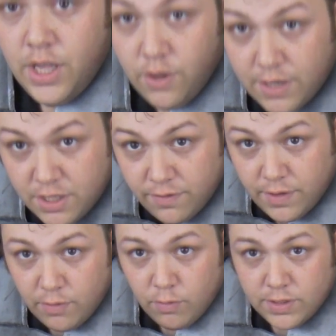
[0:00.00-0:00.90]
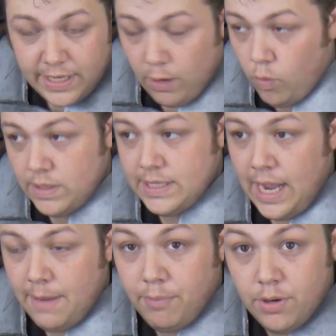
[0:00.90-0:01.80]
The rest of it was like a
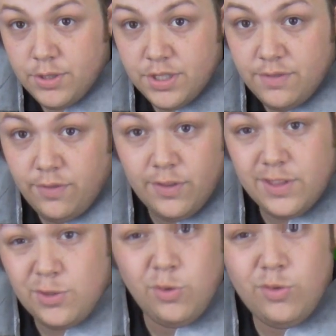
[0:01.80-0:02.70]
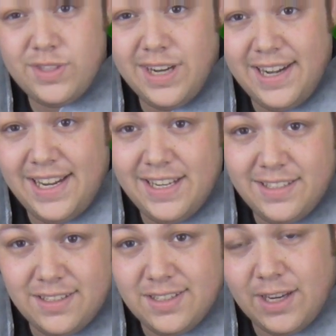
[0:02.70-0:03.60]
one-time purchase for the tools that I needed,
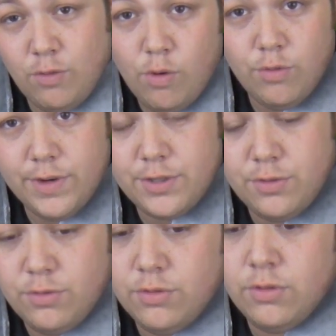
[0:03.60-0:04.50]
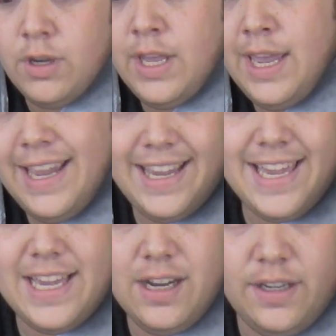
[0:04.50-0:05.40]
such as like a rotary tool, a
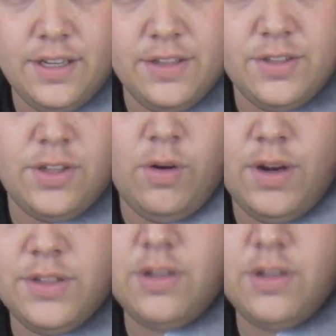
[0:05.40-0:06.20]
heat gun, and so on and